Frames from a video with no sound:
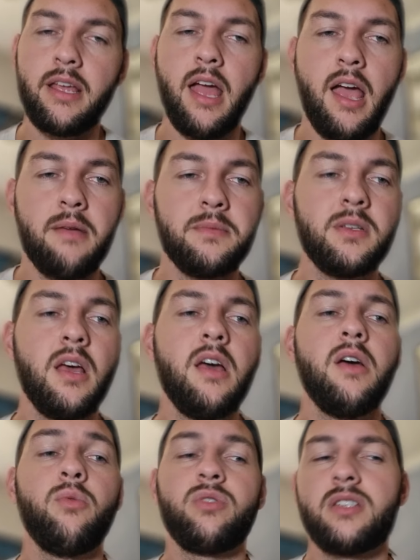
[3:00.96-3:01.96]
games,
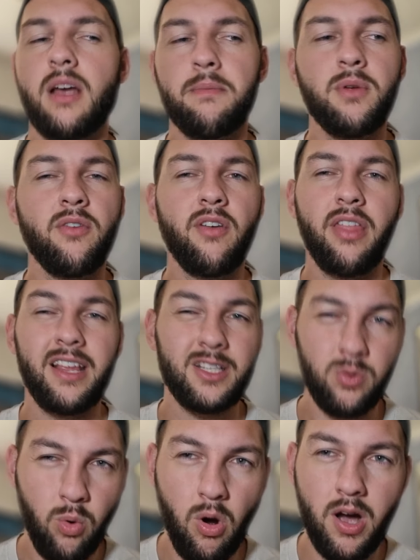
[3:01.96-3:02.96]
was subbed off, I think,
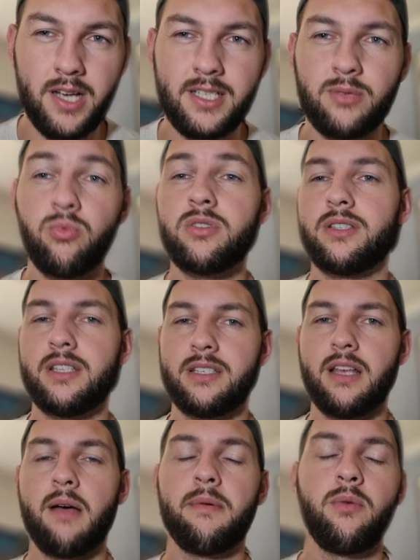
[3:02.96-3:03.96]
twice, was the
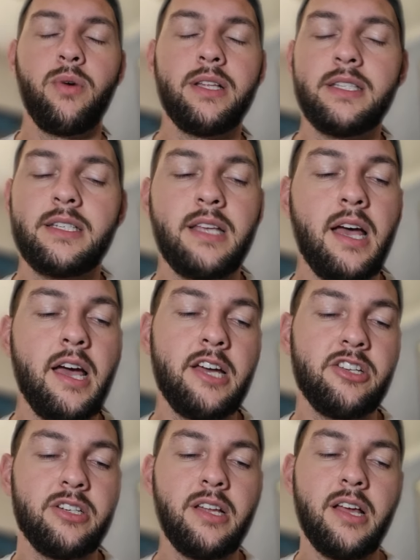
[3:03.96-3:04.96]
sub at one
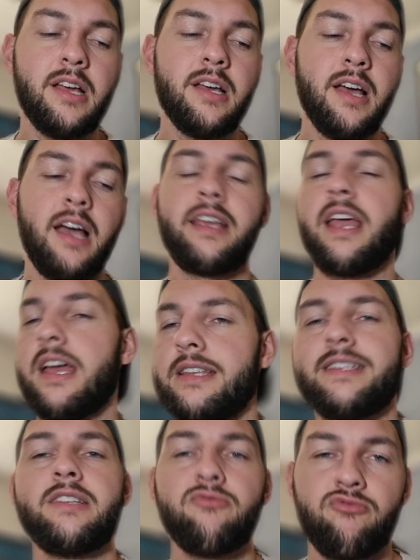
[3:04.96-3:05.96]
stage, and again,
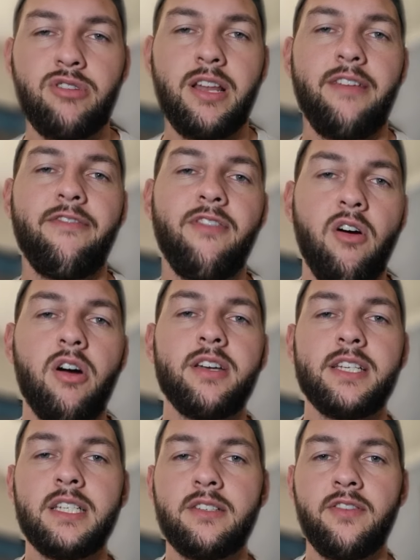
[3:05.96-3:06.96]
didn't really find
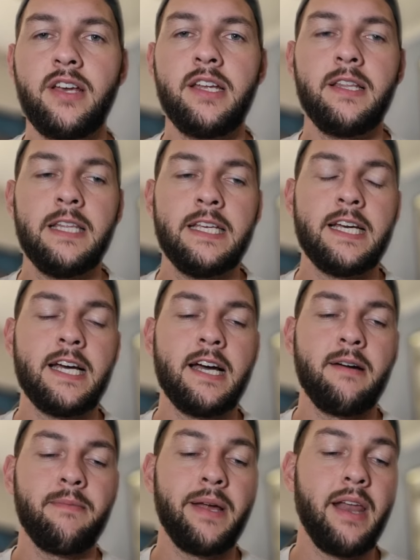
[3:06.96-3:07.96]
his feet
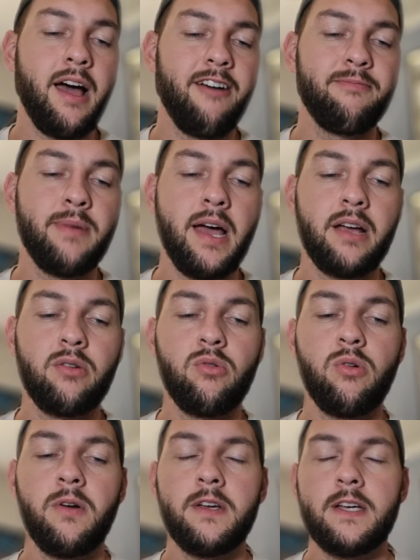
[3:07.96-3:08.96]
at halfback
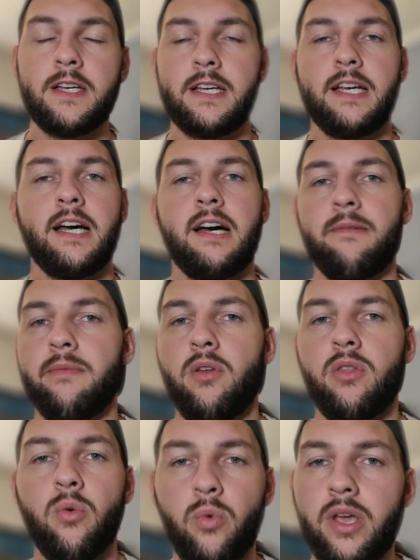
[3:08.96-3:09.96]
or
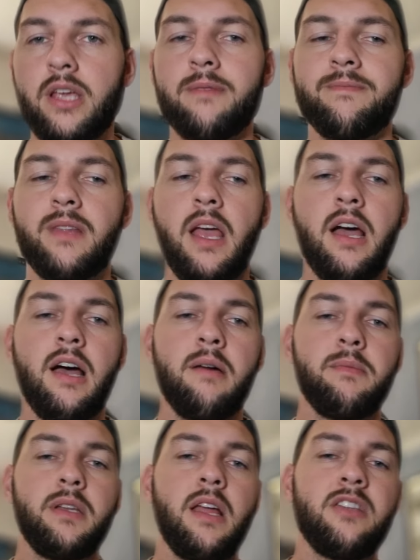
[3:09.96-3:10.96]
on the wing,
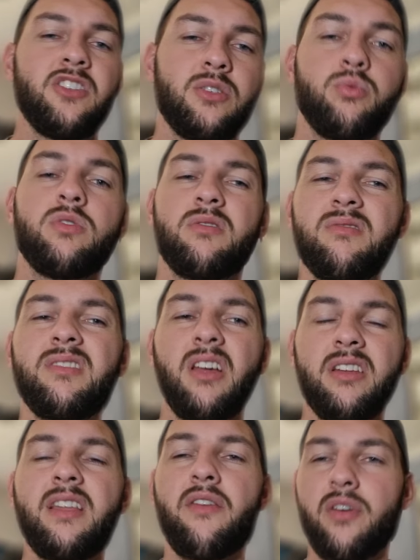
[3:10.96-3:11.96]
and just was
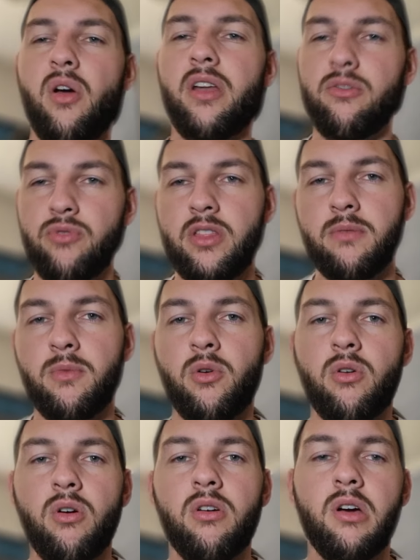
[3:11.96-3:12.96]
never got any rhythm
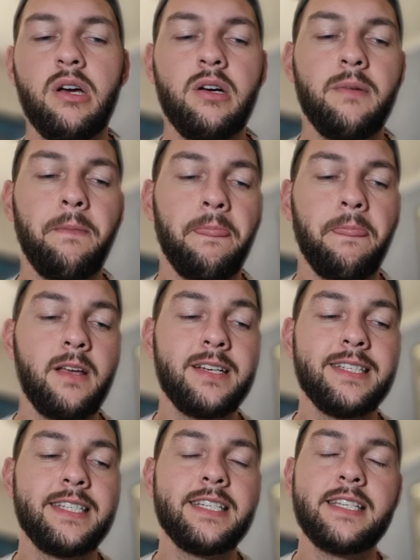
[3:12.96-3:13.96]
or
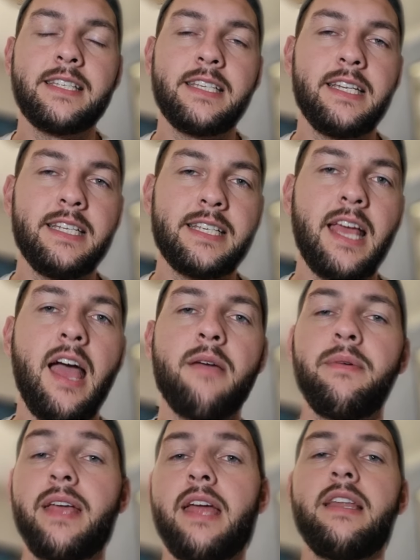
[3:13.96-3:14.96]
consistency in his
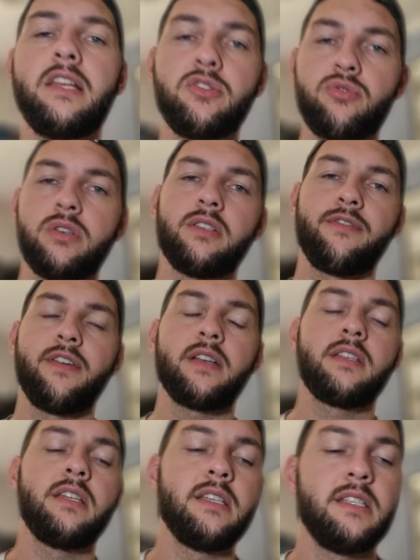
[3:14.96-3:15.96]
game. Again, injuries
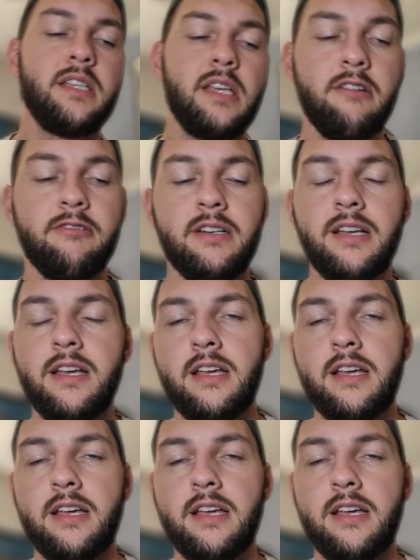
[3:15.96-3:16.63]
affected his year, and